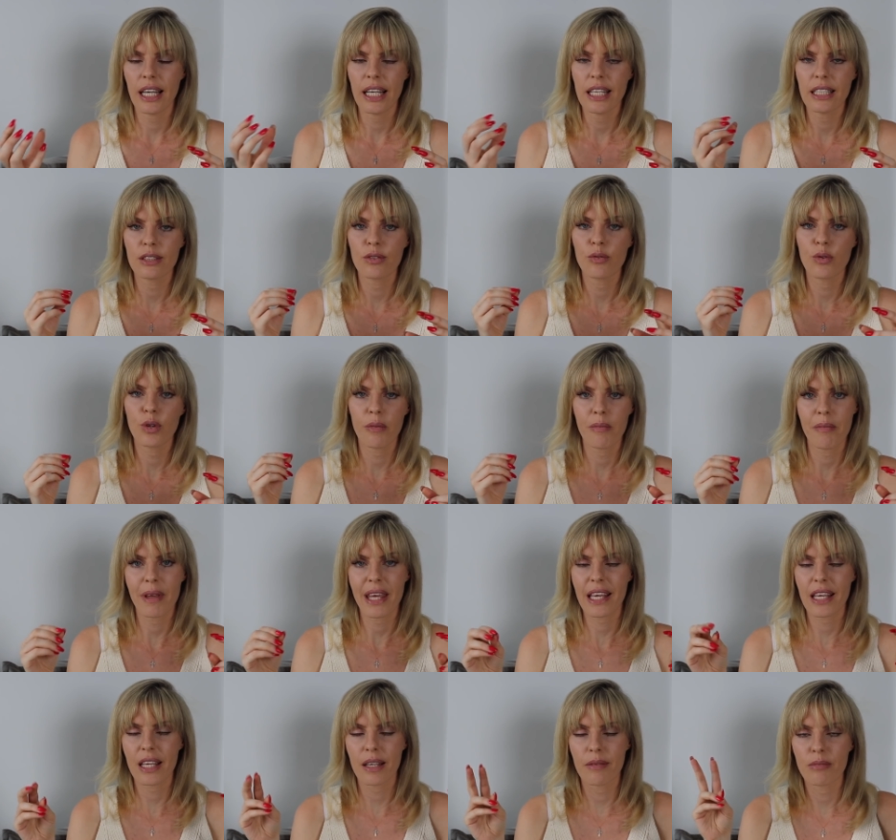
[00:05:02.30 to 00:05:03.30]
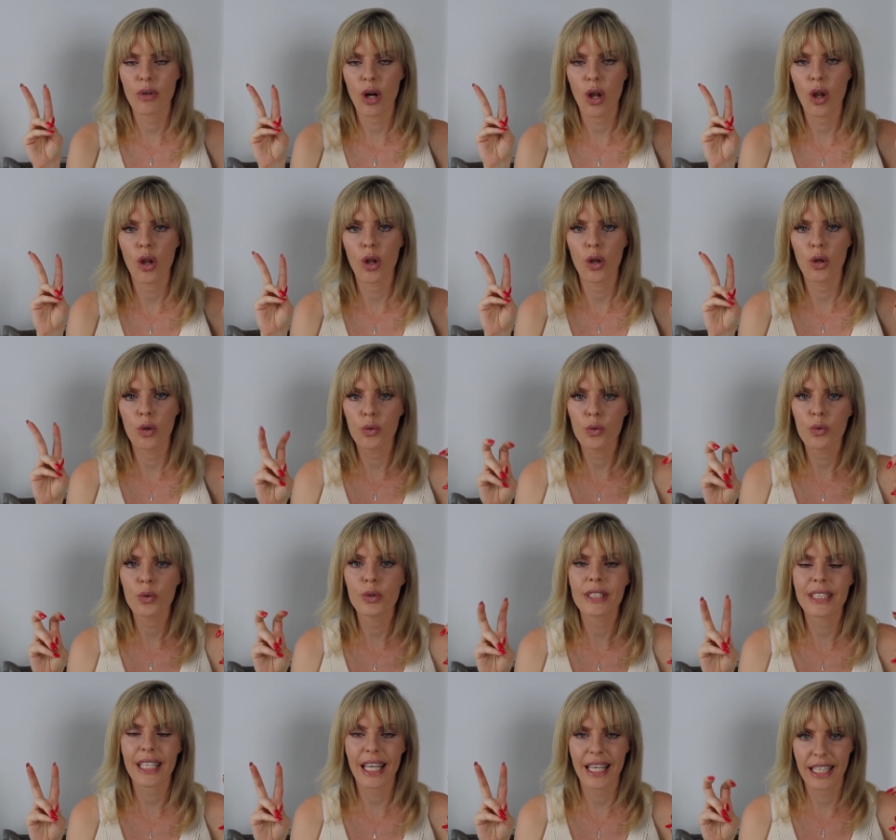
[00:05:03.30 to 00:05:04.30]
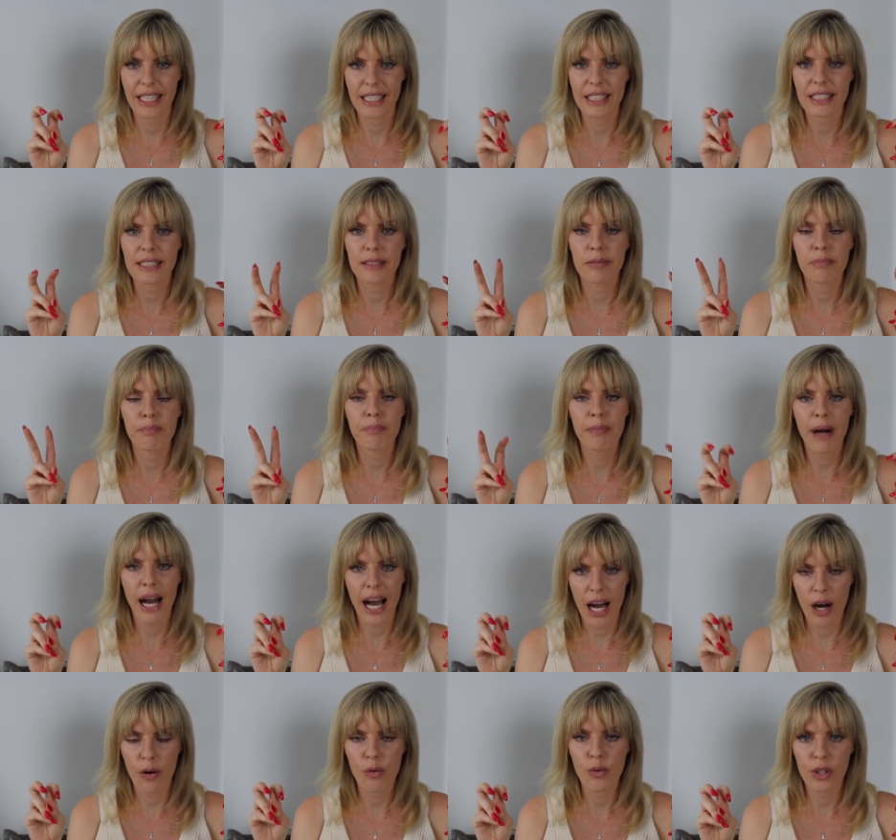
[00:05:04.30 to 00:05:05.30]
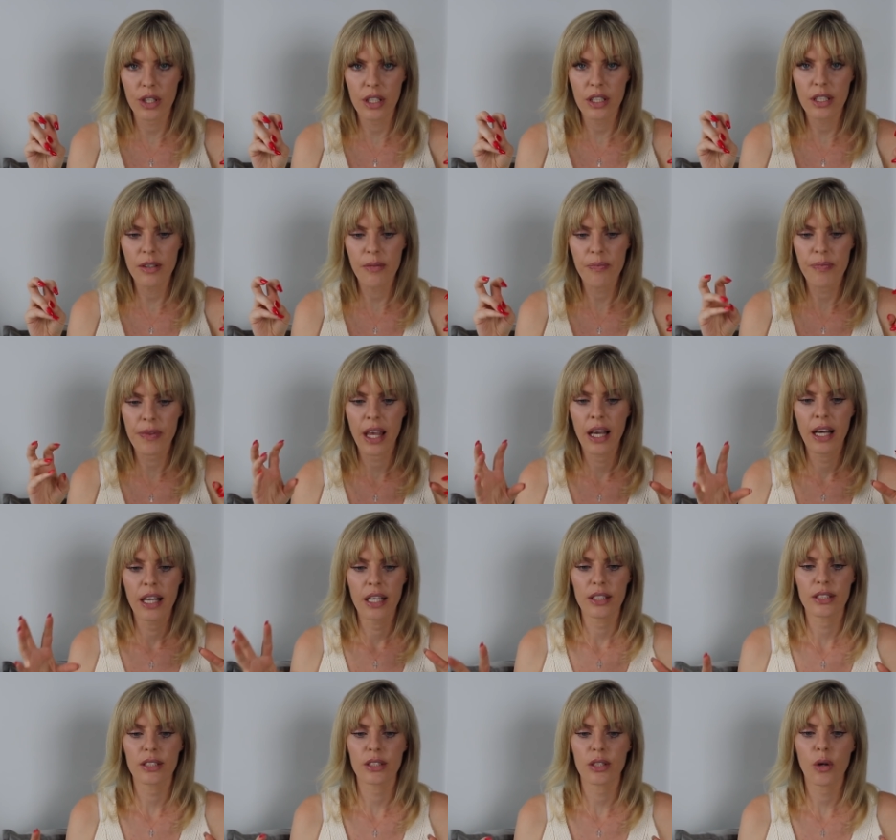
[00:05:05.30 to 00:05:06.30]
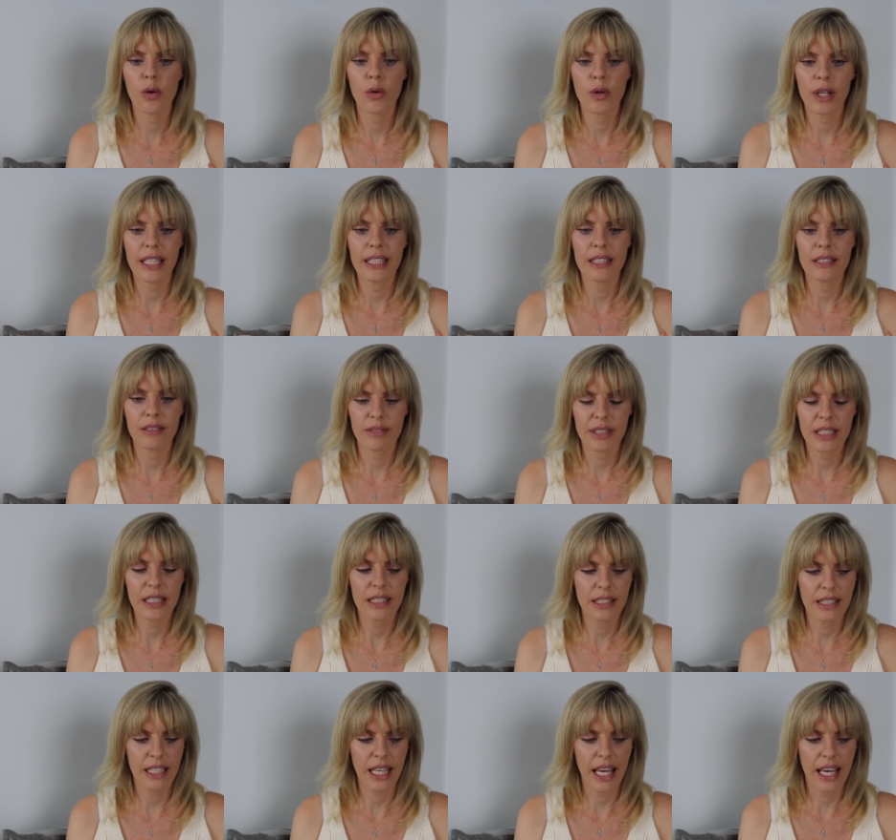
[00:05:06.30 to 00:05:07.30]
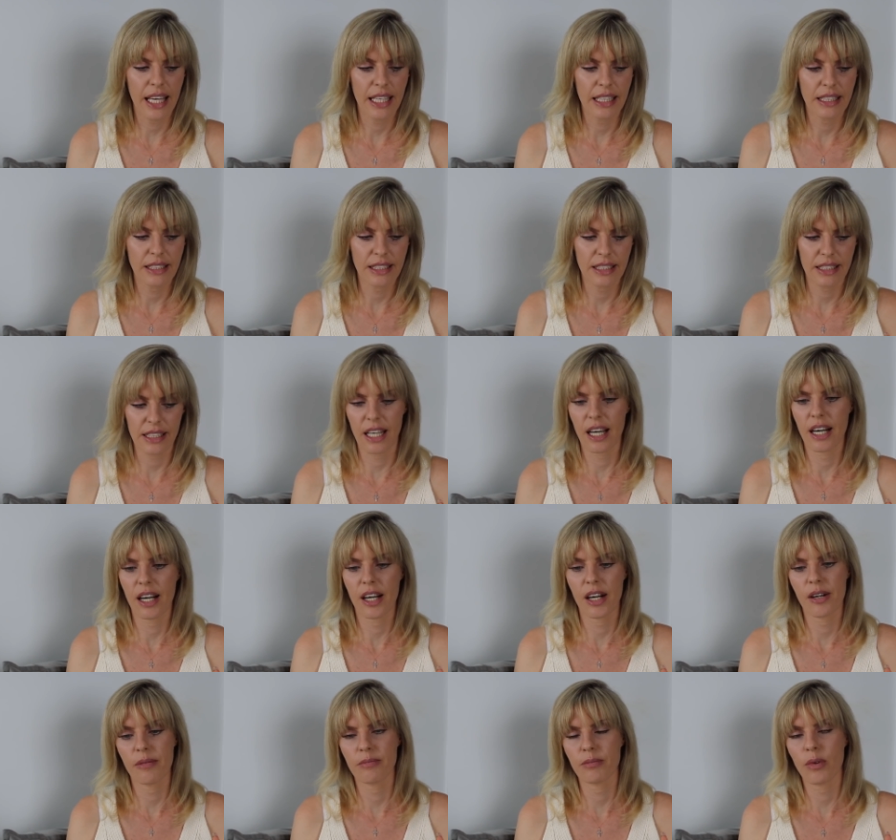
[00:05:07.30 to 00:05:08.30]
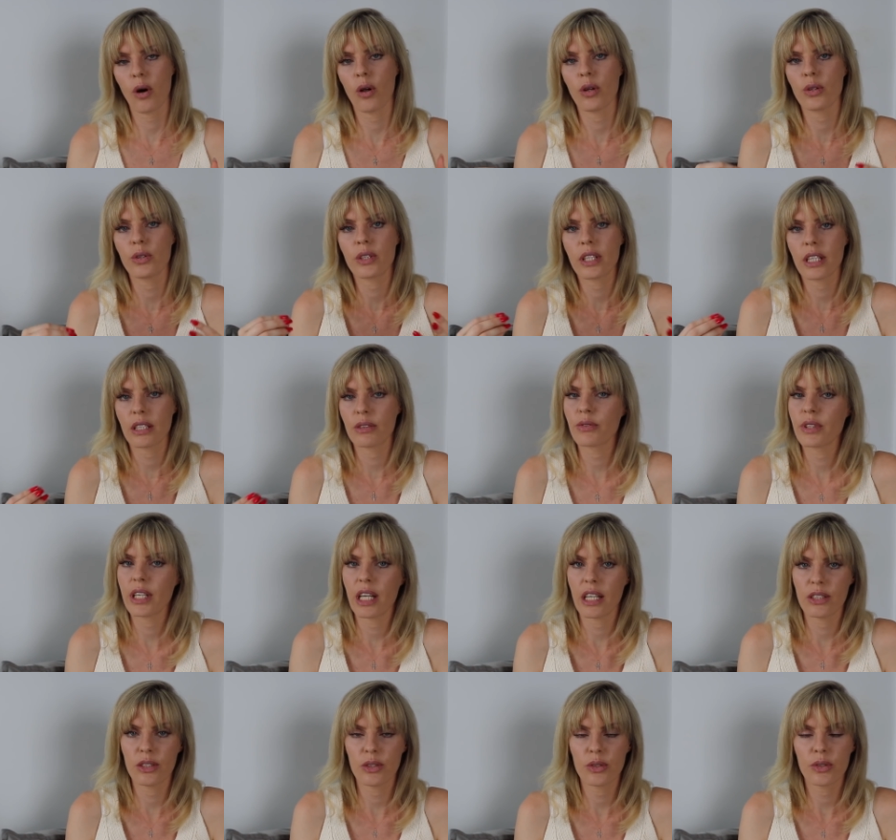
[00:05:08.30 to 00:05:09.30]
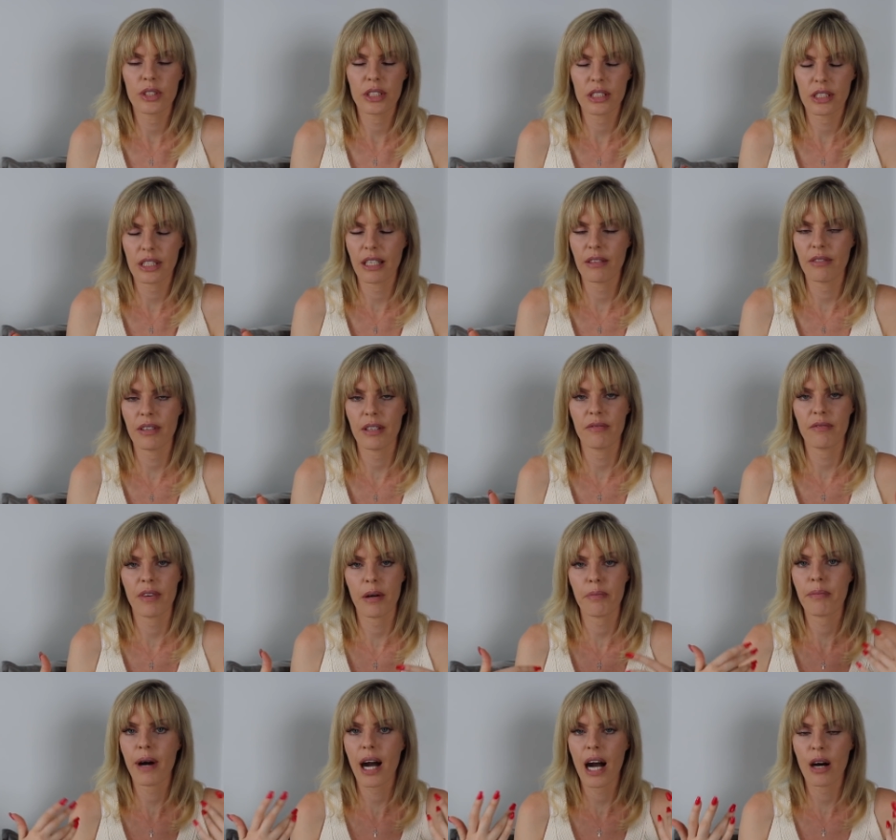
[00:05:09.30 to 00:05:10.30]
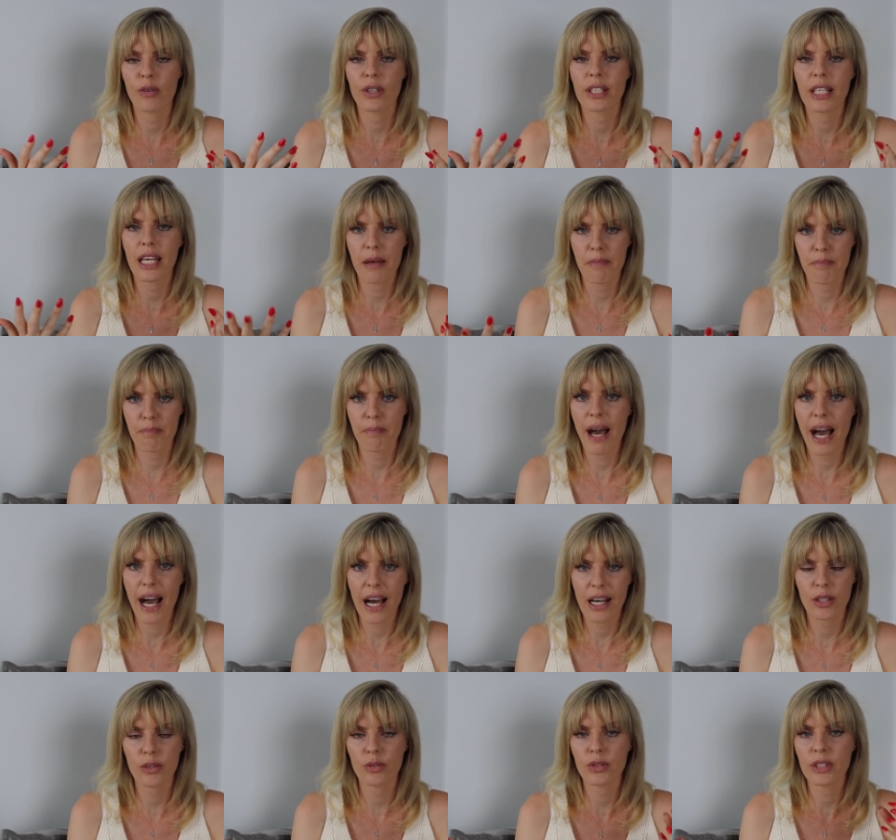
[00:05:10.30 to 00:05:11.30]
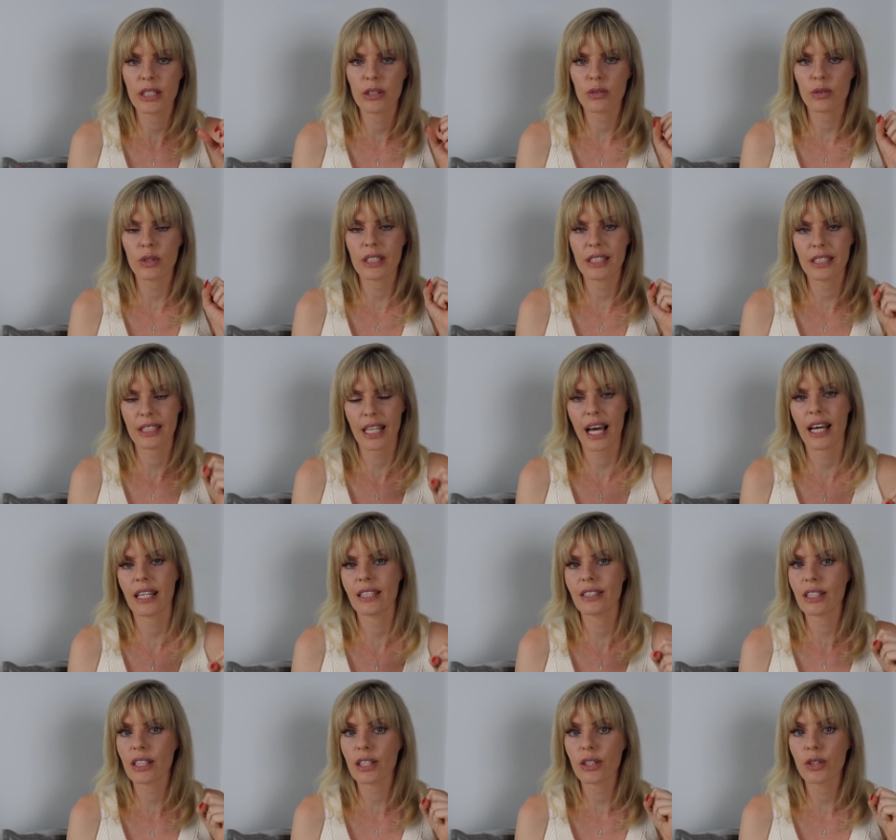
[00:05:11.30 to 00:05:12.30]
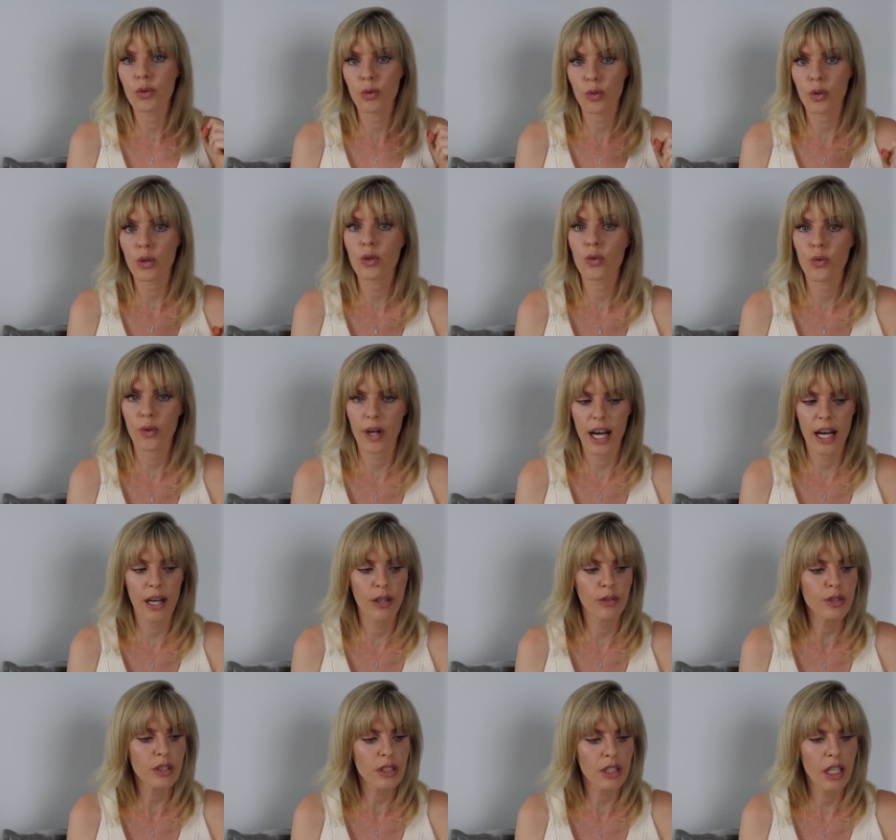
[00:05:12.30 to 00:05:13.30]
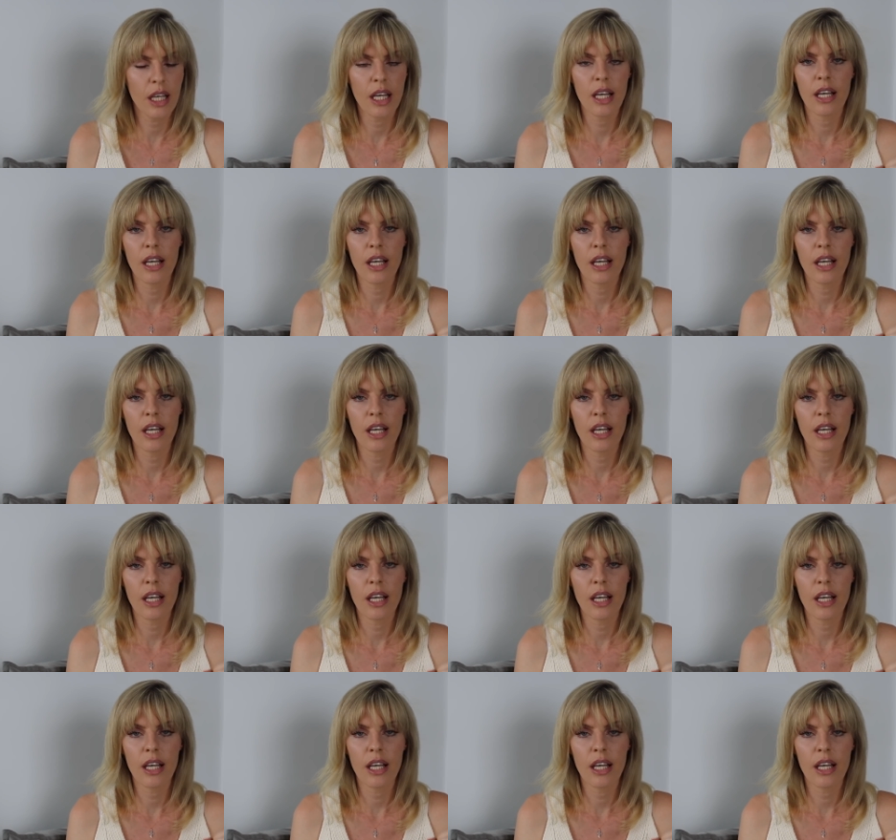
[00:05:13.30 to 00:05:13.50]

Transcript: it will make him lose his power. So in this case, um, all you can really do is give him that power game back. You need to stand your ground